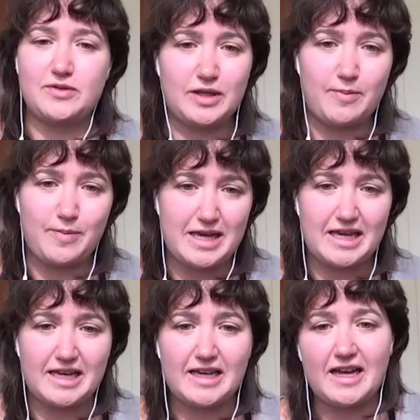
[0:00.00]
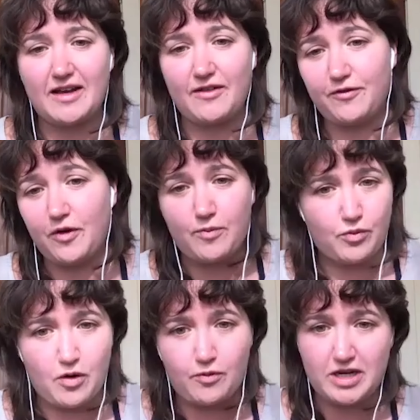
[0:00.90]
really being from
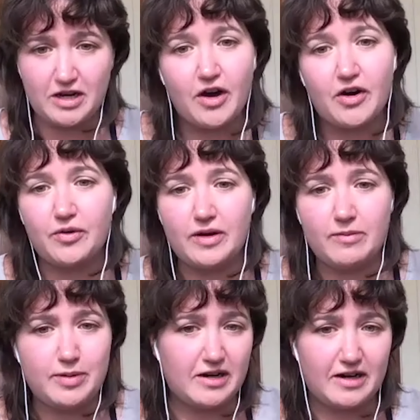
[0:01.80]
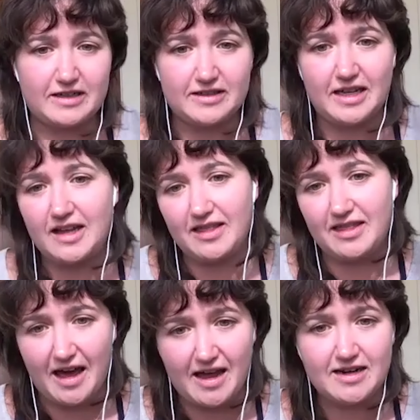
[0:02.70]
what we know empirically is
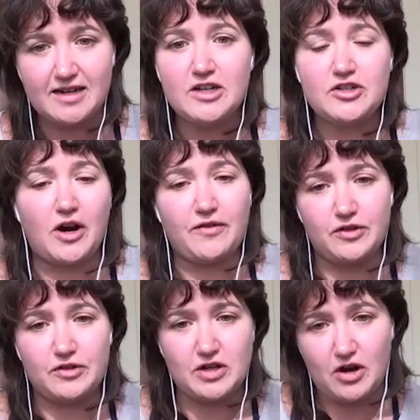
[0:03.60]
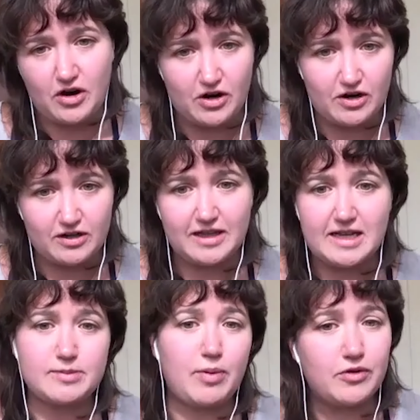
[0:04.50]
that truffles are less
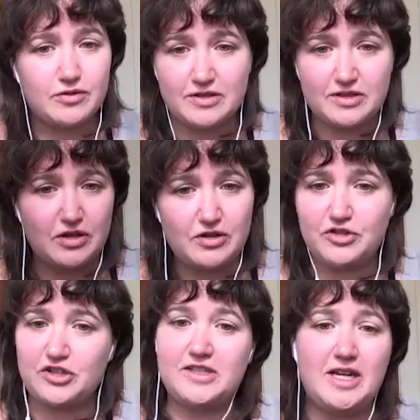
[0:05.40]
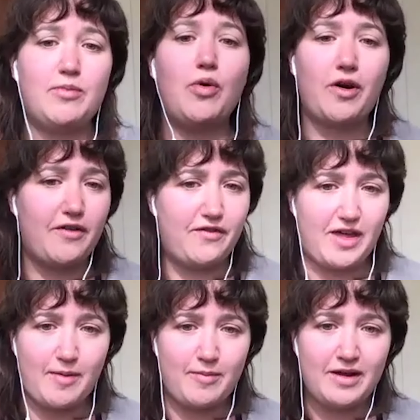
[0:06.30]
potent, so you just need more of
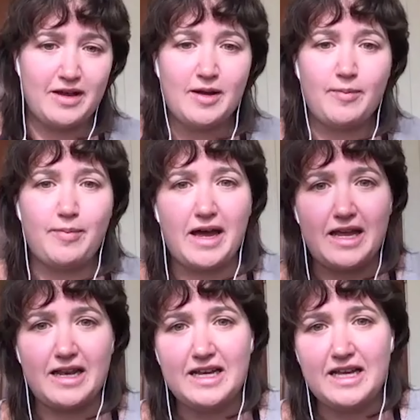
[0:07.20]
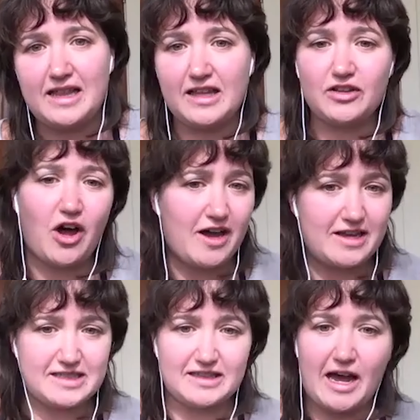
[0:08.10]
them. But the law
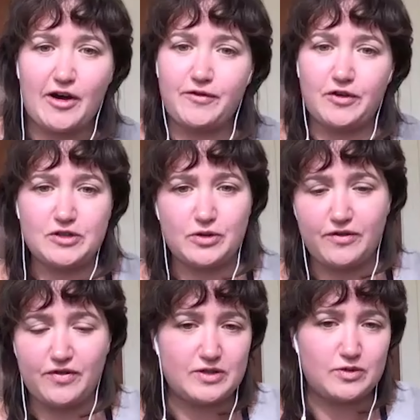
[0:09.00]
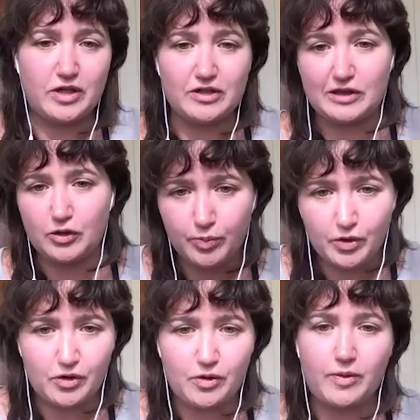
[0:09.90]
has allowed for sort of this weird
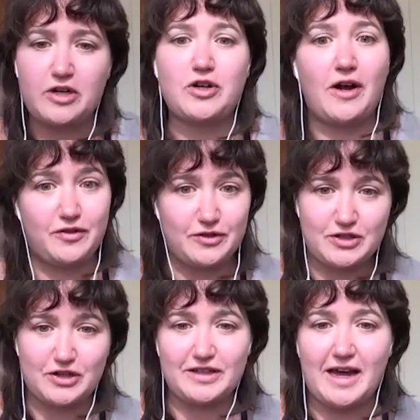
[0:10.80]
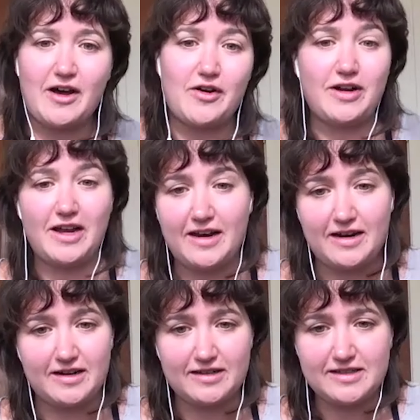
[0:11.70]
loophole where truffles are allowed and
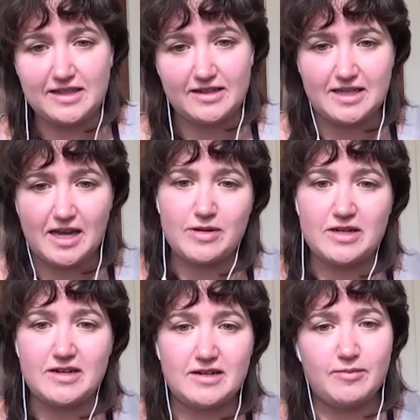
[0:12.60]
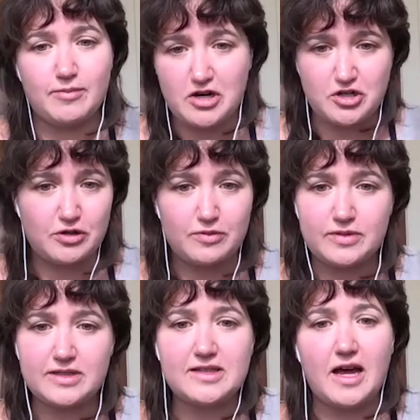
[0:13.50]
psilocybin
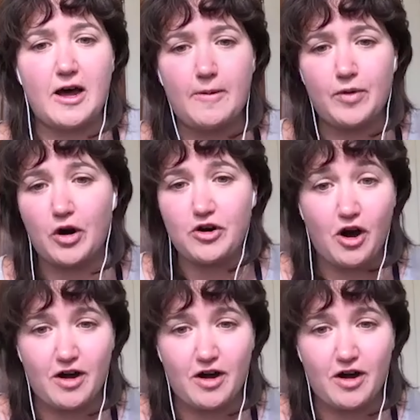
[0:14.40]
mushrooms um, are not.